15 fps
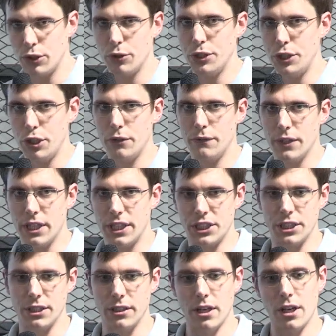your new
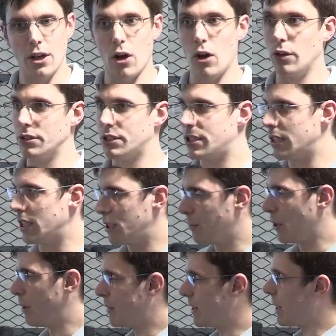version onto the
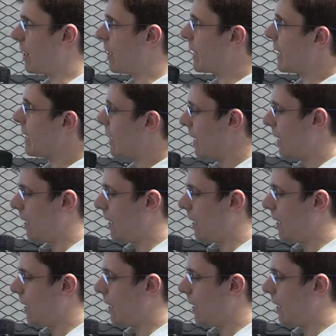deployment target.